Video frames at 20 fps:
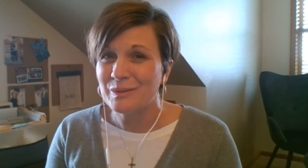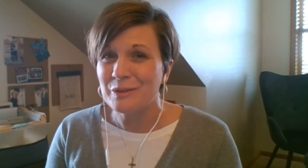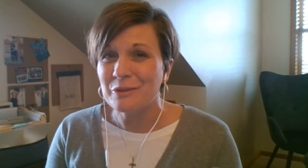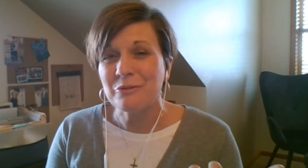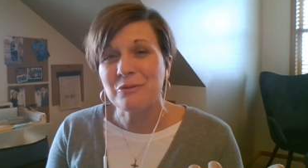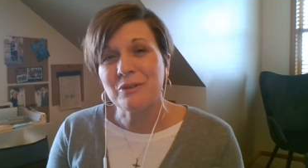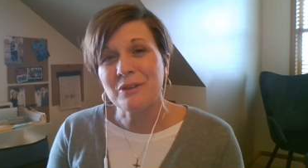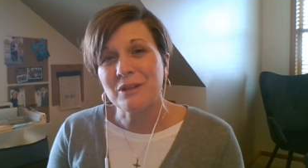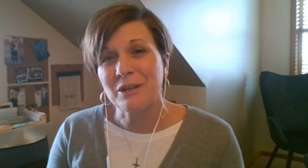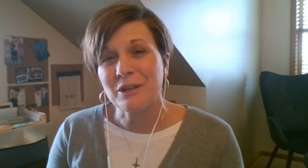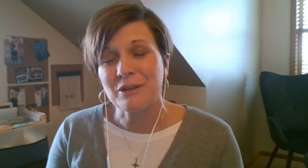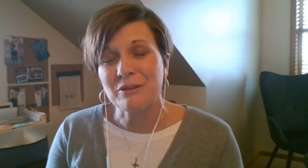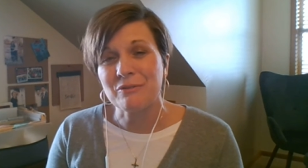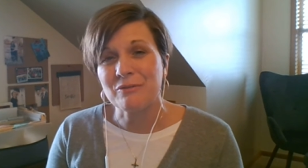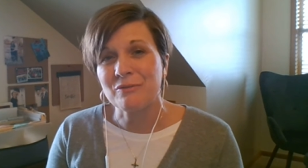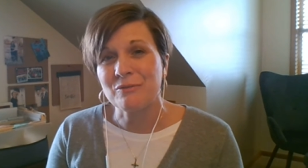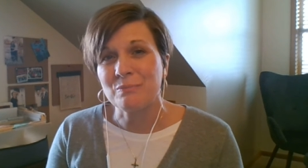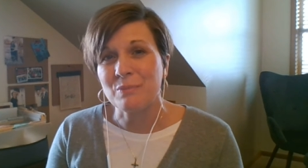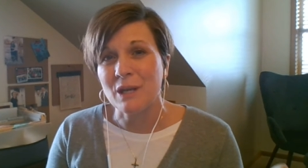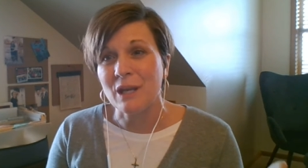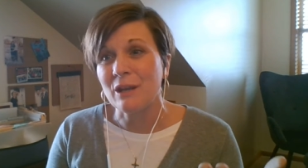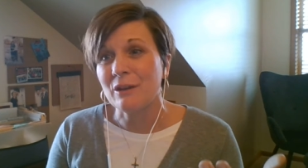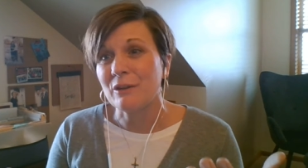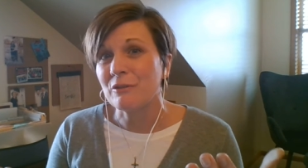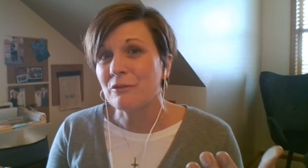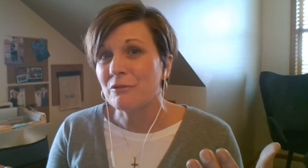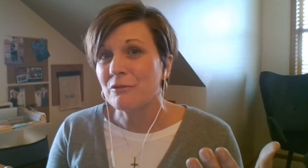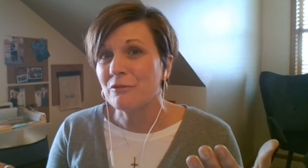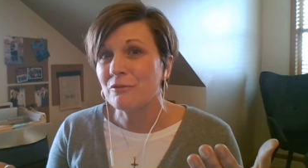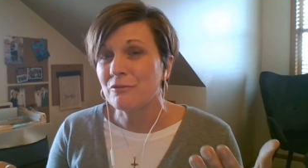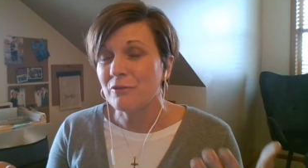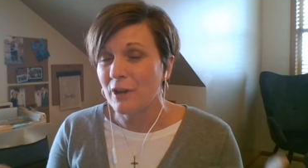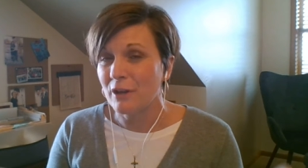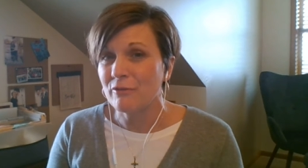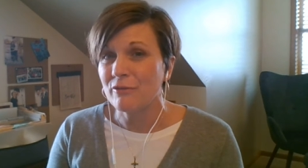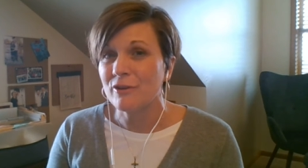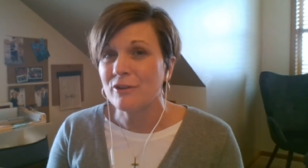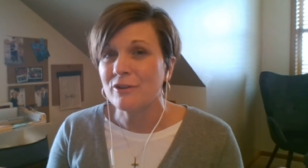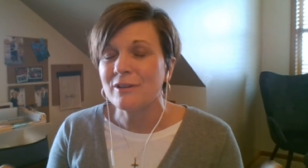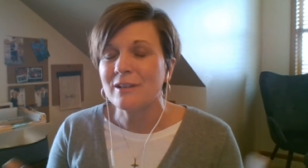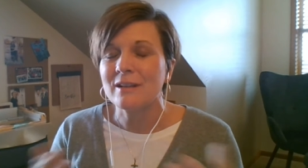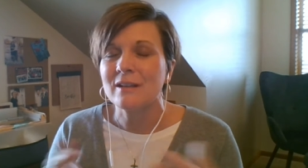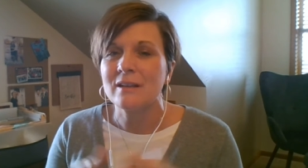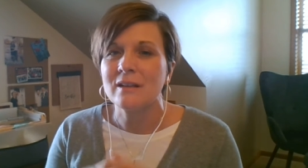when you think of being favored